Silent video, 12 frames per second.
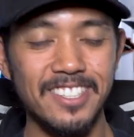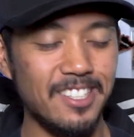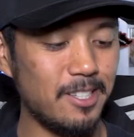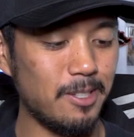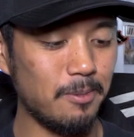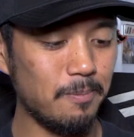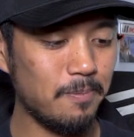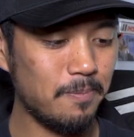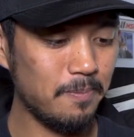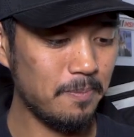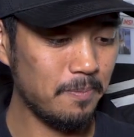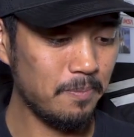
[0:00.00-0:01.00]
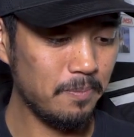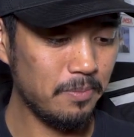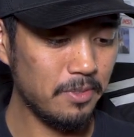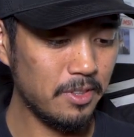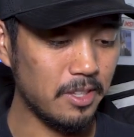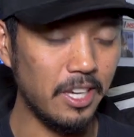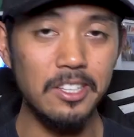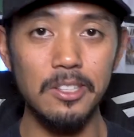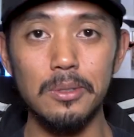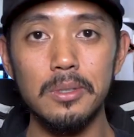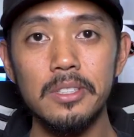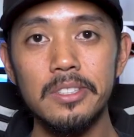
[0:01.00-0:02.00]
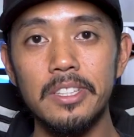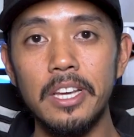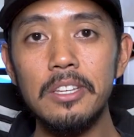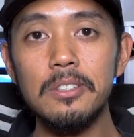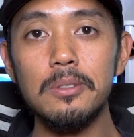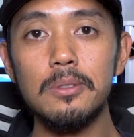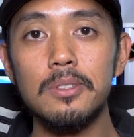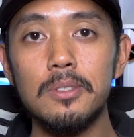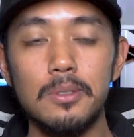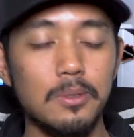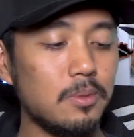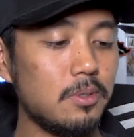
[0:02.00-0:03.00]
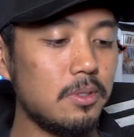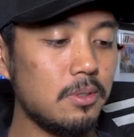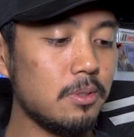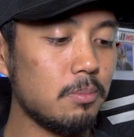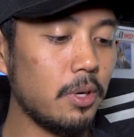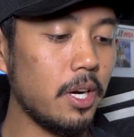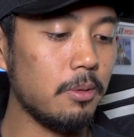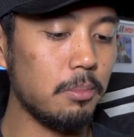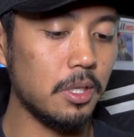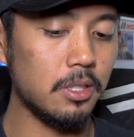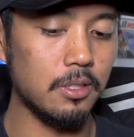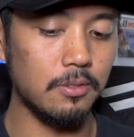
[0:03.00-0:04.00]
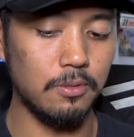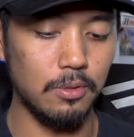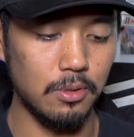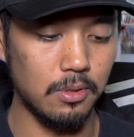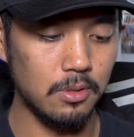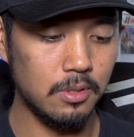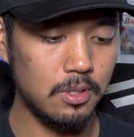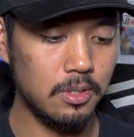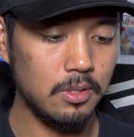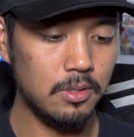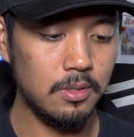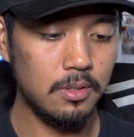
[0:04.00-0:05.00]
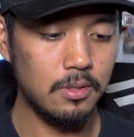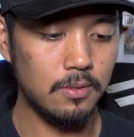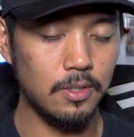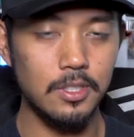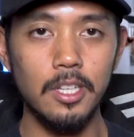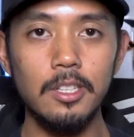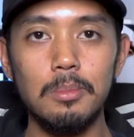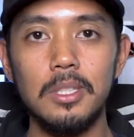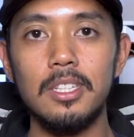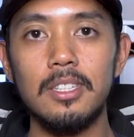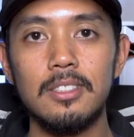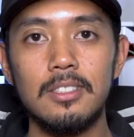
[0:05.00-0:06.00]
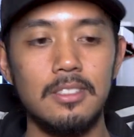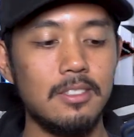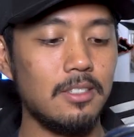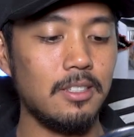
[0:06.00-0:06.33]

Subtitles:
Thank you. Thank you to Pratt Miller for sending me this.